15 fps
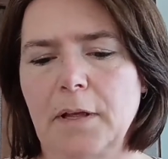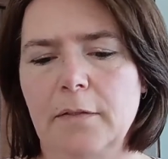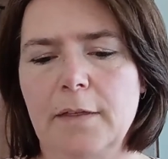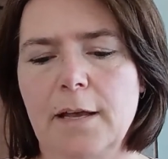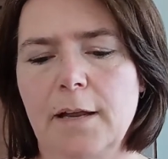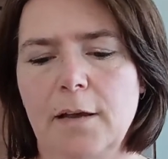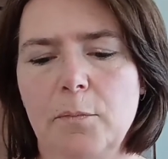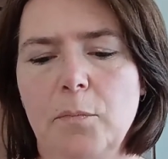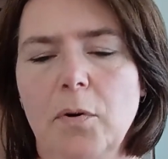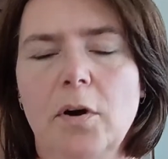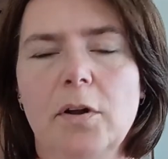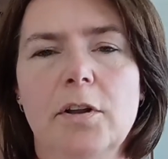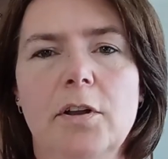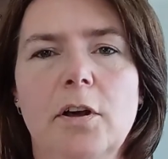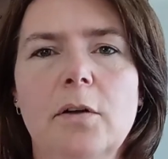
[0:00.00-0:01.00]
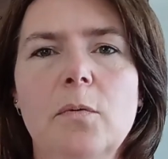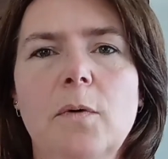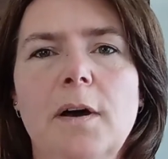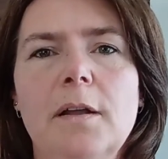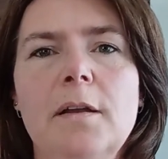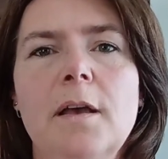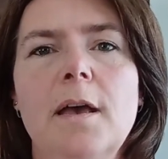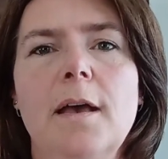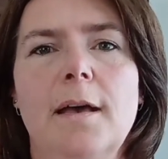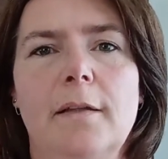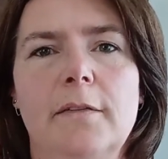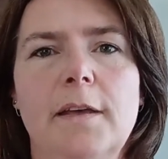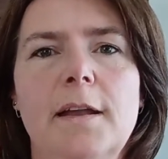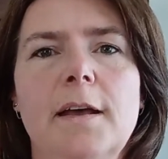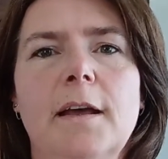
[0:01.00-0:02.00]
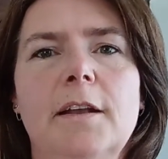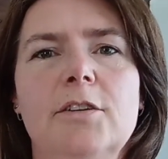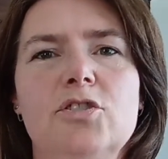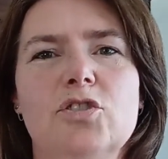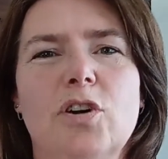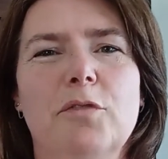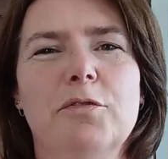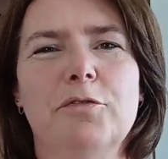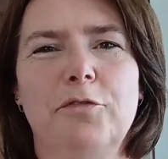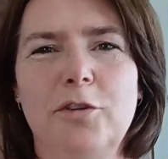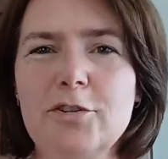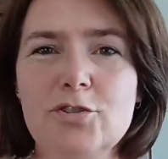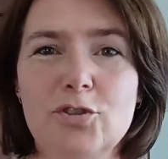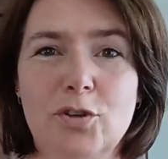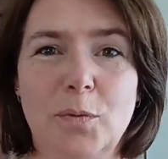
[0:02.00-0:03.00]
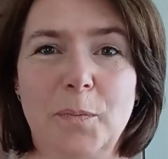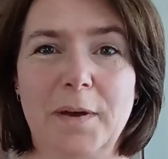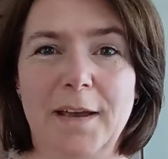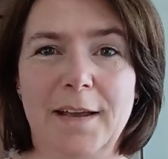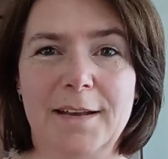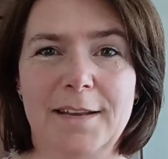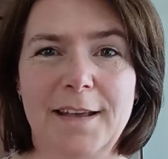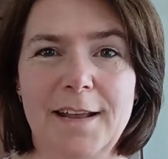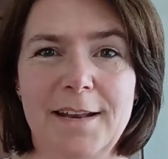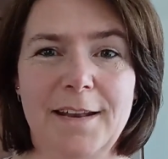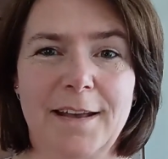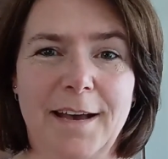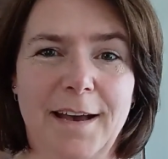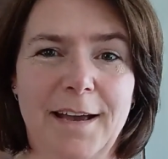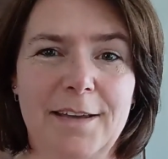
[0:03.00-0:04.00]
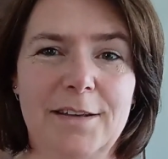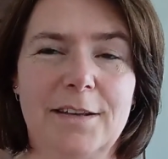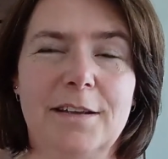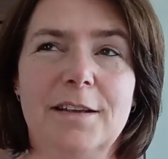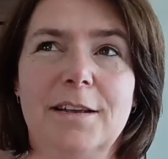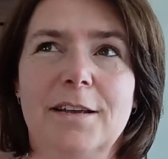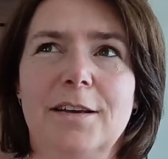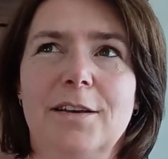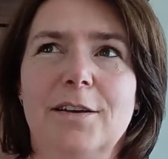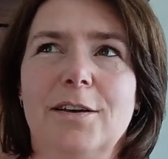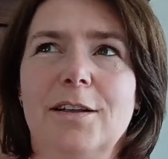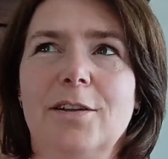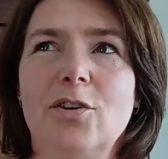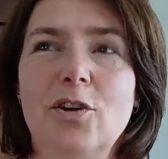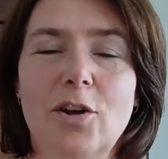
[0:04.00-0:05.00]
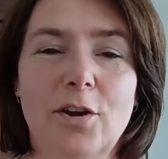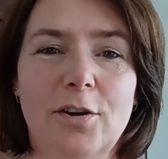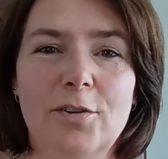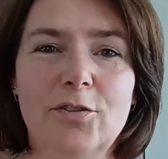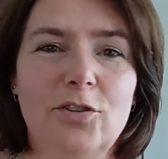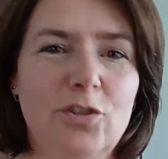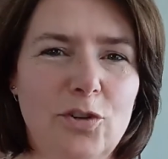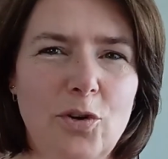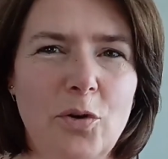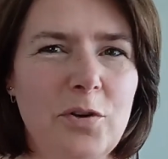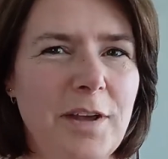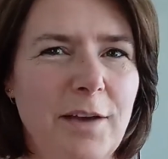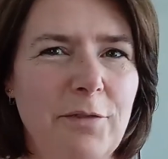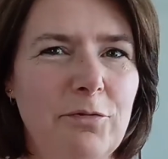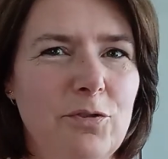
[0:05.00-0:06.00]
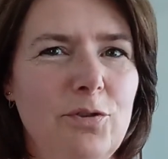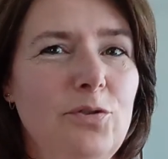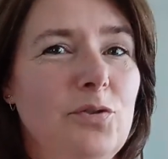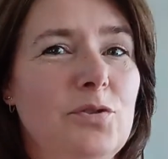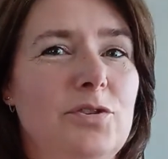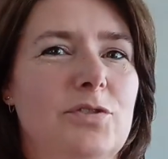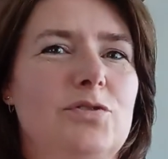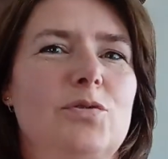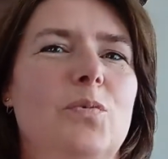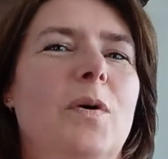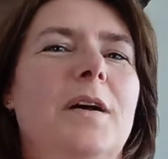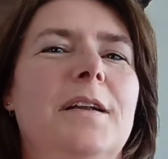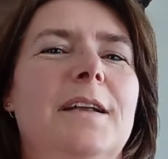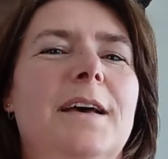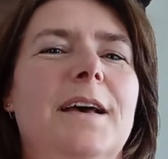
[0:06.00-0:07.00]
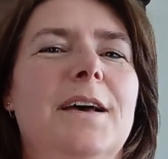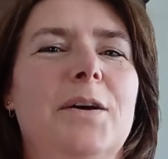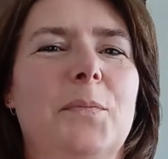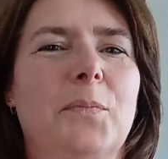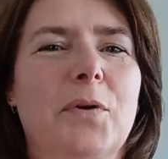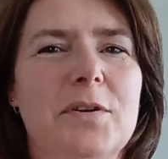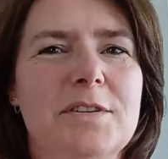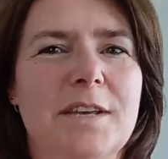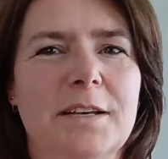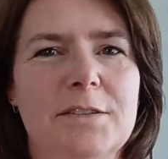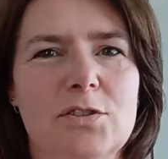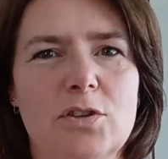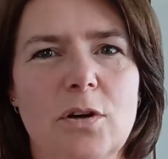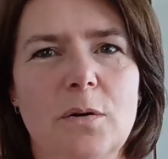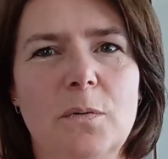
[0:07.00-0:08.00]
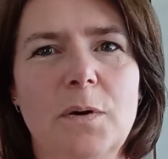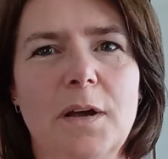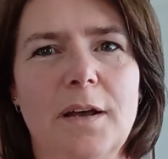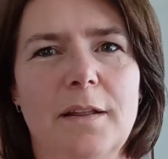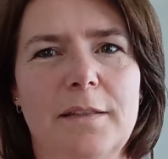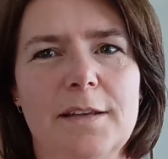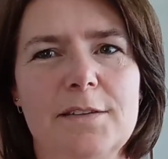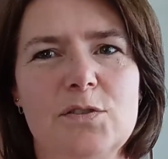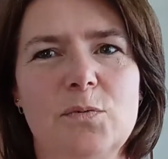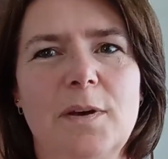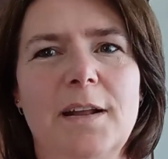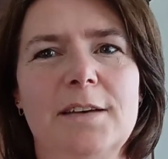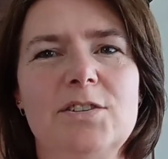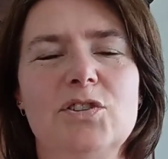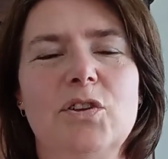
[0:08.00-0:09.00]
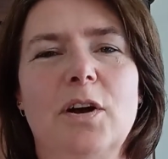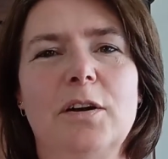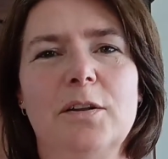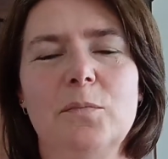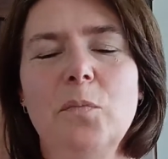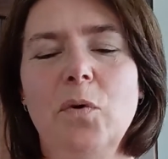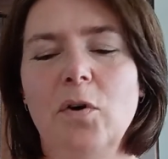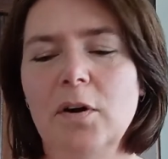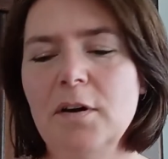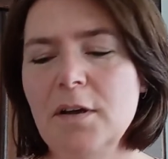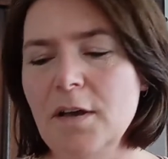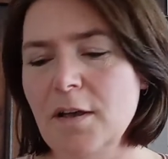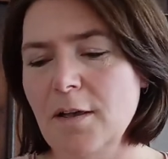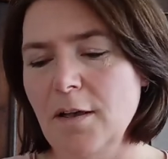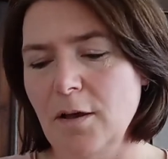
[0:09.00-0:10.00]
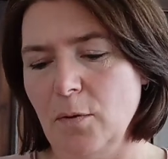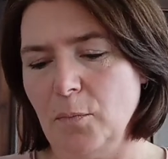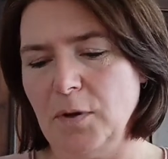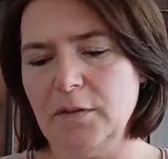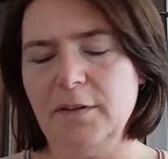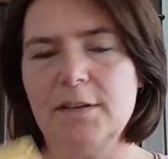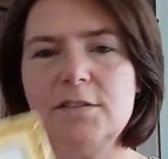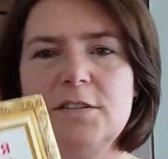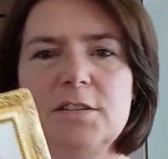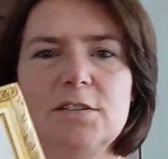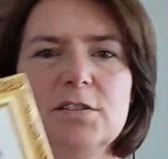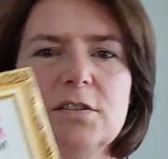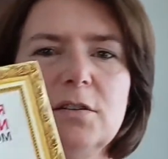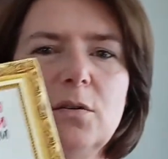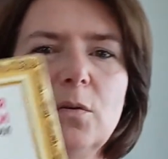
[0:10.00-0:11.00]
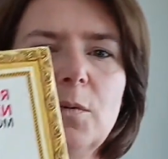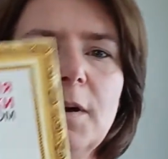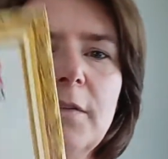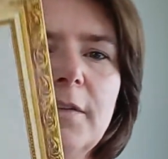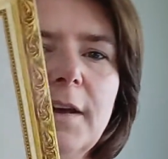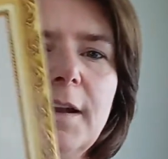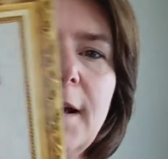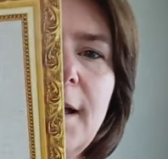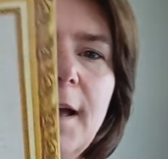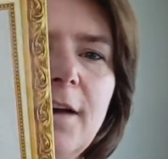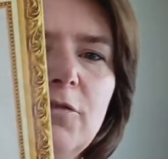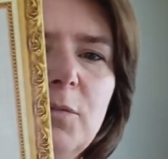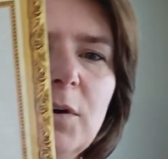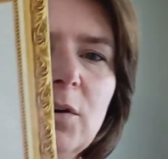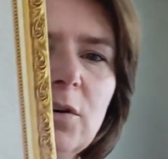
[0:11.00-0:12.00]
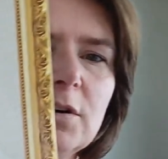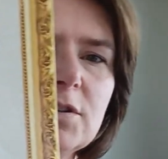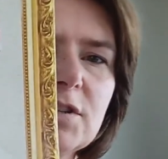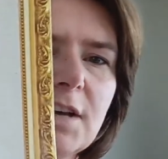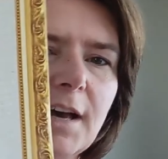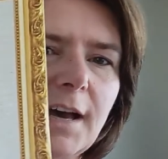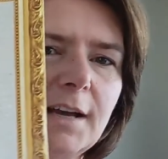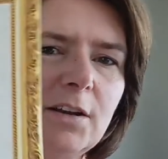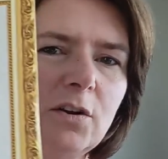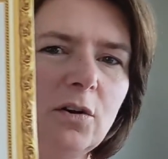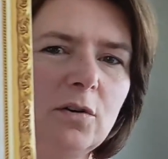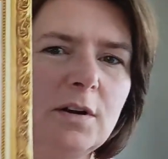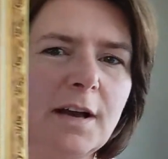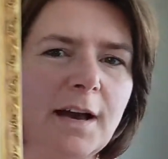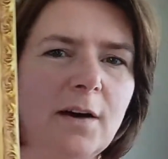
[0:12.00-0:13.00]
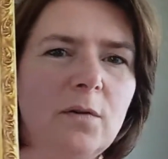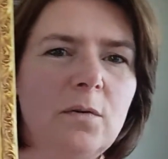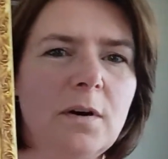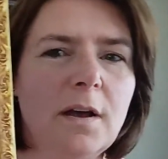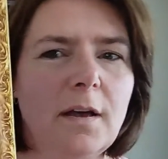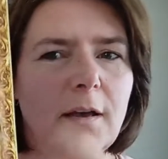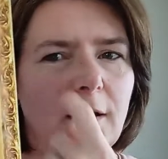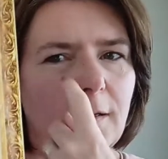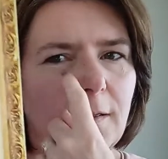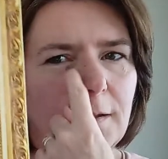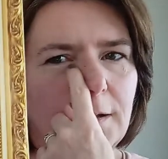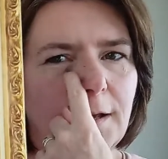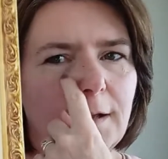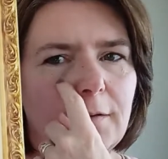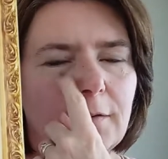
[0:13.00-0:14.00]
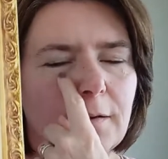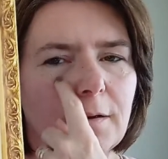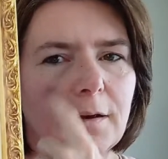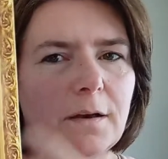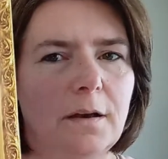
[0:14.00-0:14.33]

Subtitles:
then I bought another one, and then I discovered flosstube, and then I learned you don't have to do just one project. So that's when I started more. But this is the one that I have because I know now that